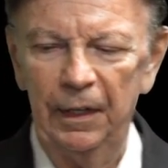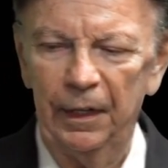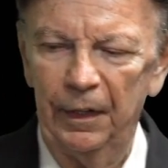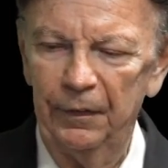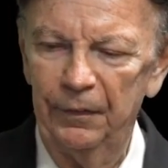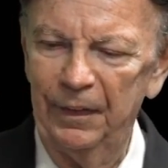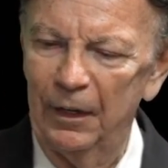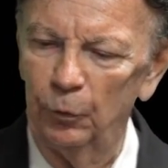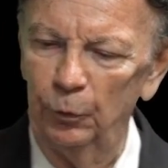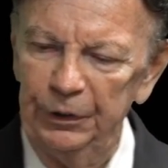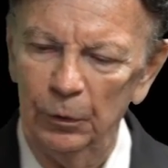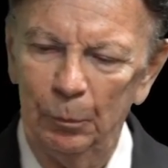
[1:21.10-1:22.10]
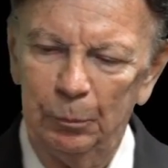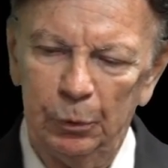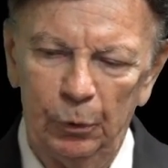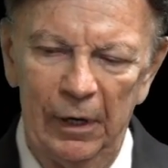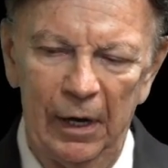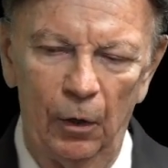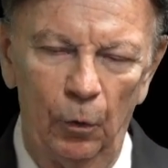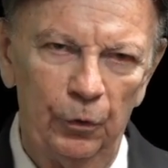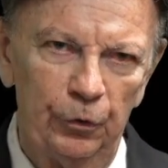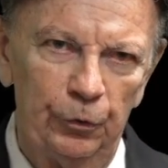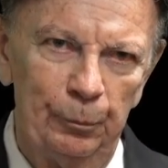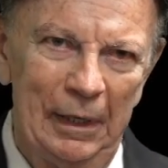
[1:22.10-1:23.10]
that real prayer
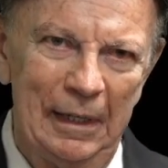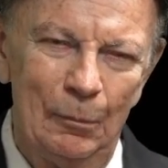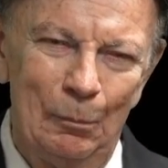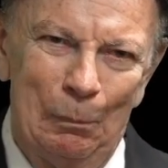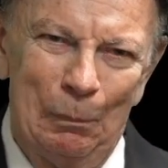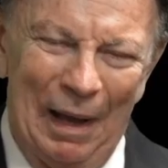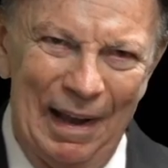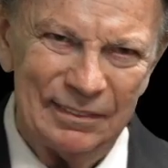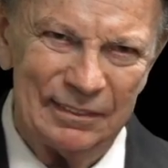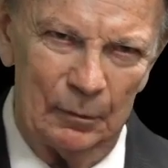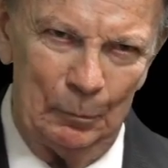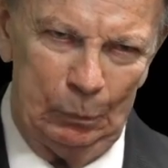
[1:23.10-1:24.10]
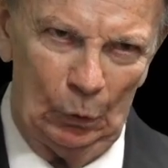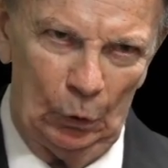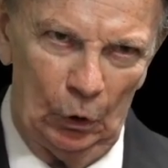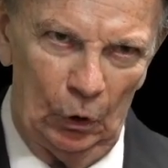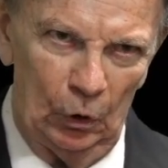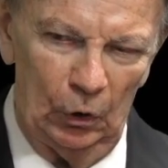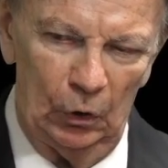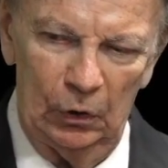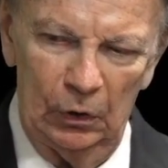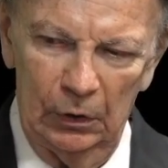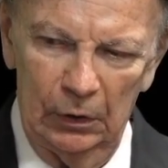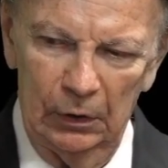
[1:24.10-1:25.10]
was made
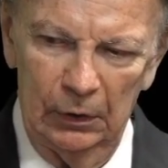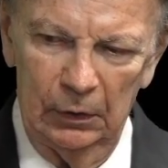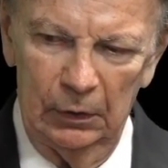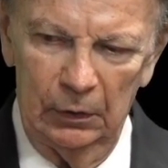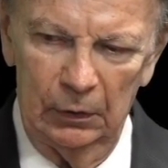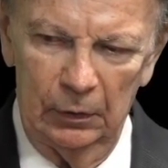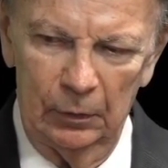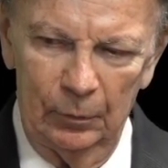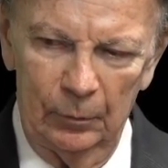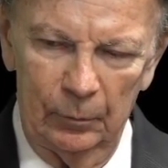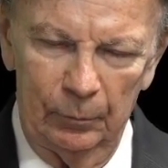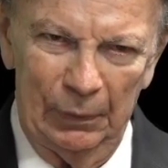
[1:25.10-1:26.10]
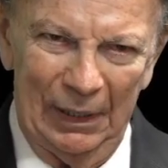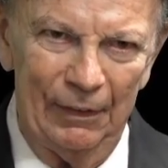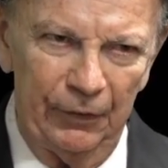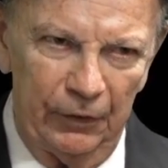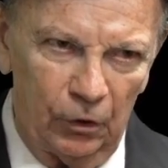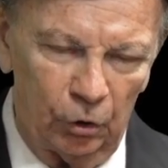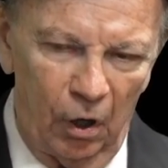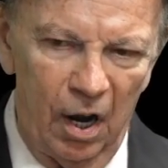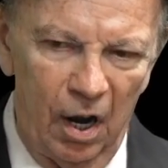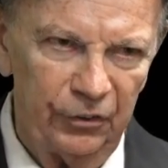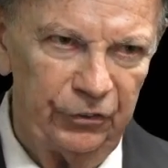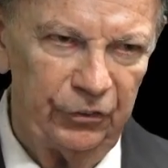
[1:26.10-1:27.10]
possible by the
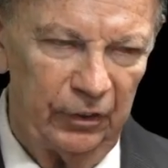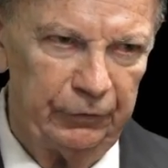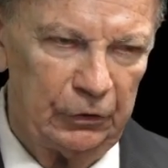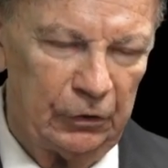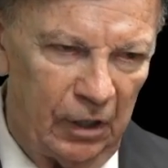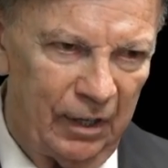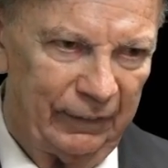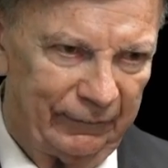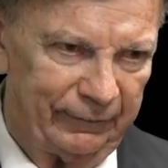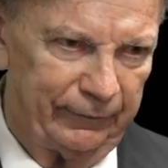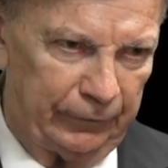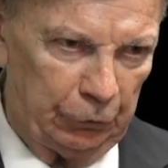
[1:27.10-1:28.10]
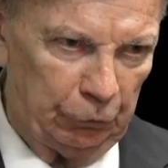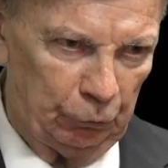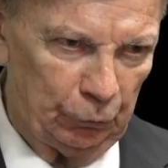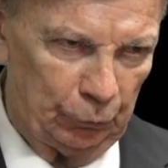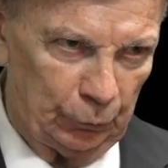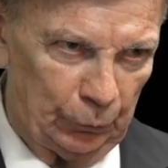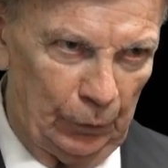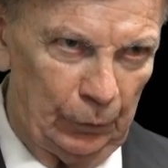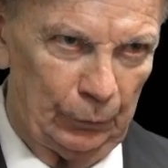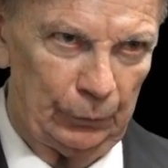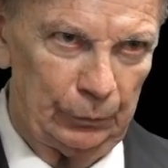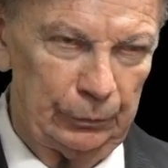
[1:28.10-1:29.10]
cross of Christ. Whoa.